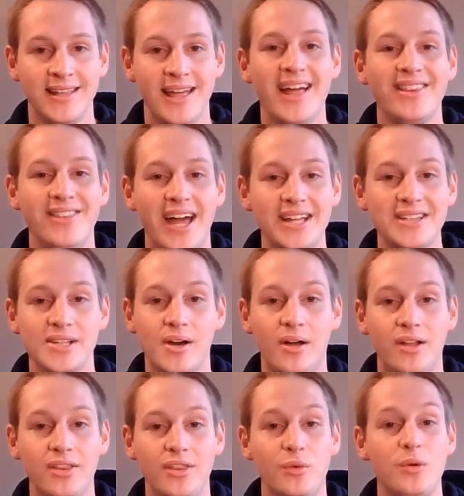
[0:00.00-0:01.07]
That's
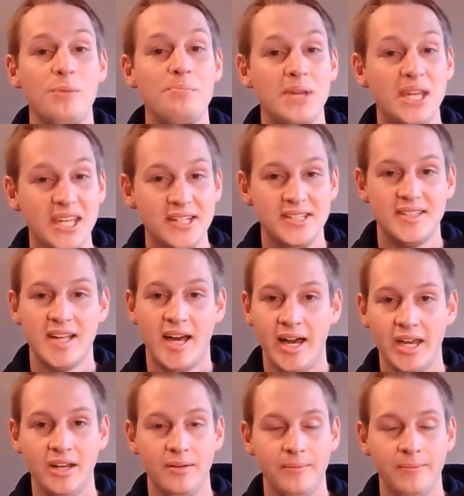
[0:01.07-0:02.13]
called the repeat
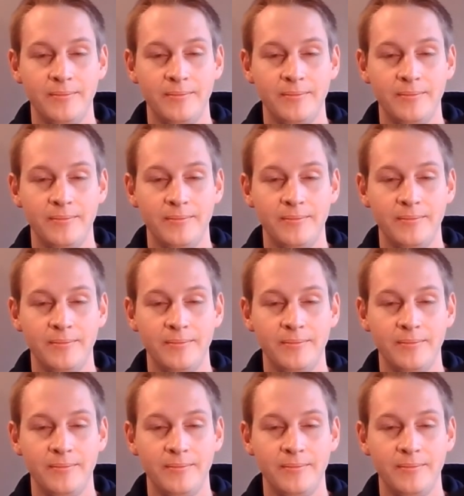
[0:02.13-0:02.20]
sign.